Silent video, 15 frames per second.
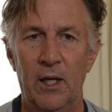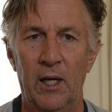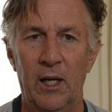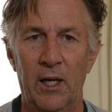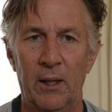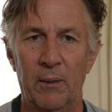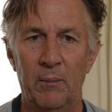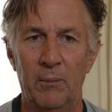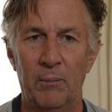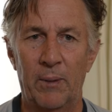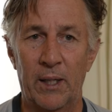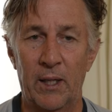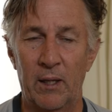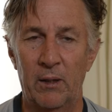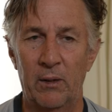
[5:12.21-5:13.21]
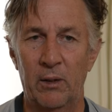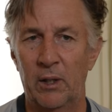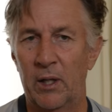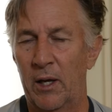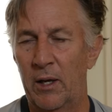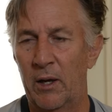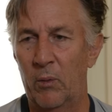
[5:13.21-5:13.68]
But
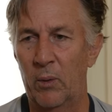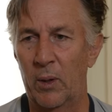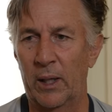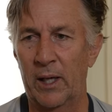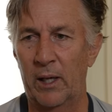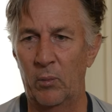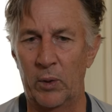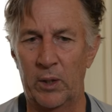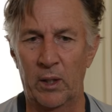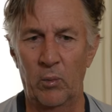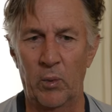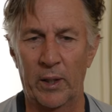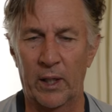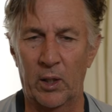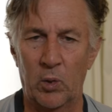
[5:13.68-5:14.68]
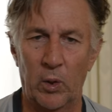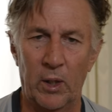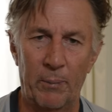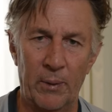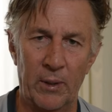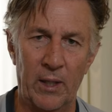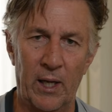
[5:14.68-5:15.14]
you know, again, we didn't want to get caught
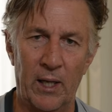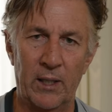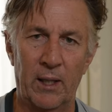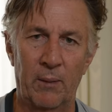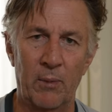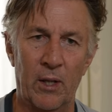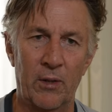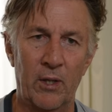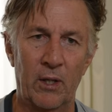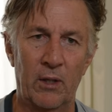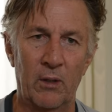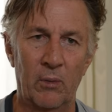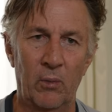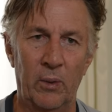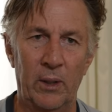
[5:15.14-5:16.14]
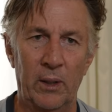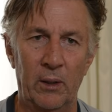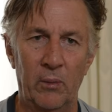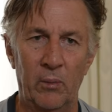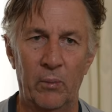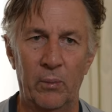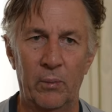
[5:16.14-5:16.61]
up in the outcome. I think
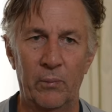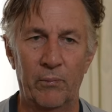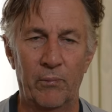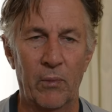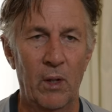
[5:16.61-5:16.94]
we